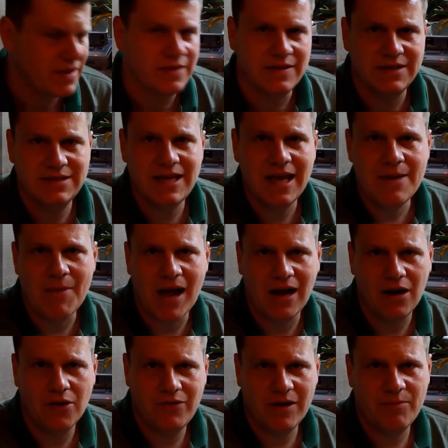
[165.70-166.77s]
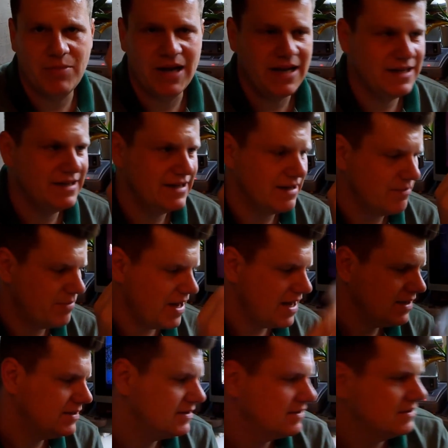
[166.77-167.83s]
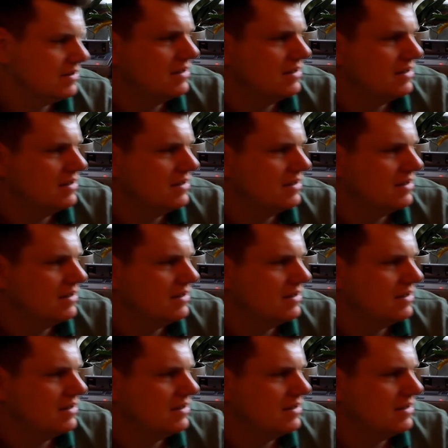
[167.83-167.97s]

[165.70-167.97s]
This game I love, I played it in the past.